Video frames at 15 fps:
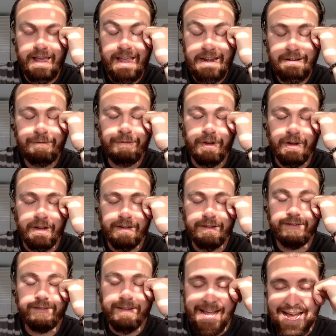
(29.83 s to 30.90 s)
infinite
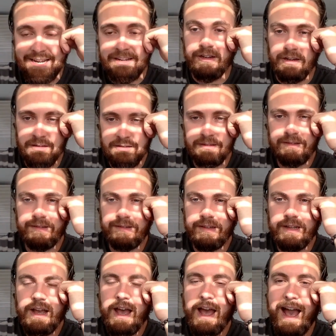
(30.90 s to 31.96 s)
sadness,